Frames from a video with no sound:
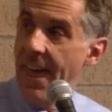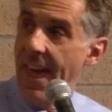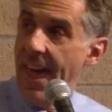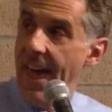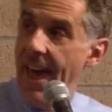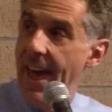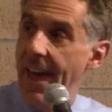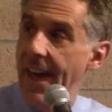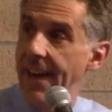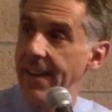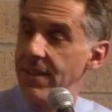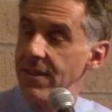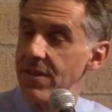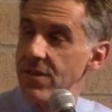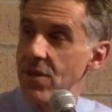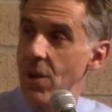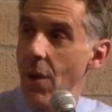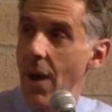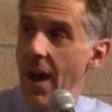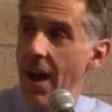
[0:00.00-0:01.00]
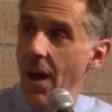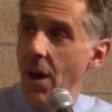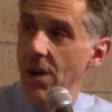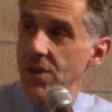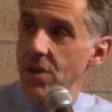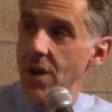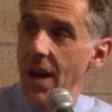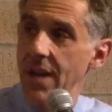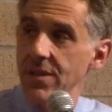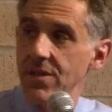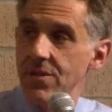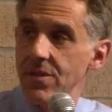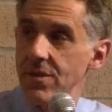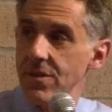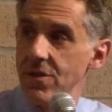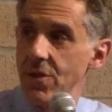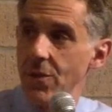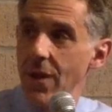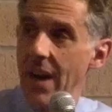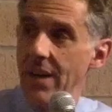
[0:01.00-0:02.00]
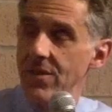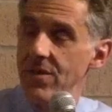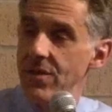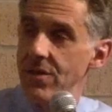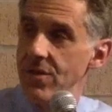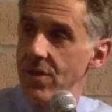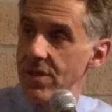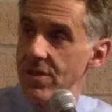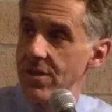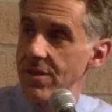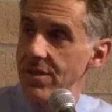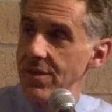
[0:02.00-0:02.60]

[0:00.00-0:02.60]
And so I'd direct you just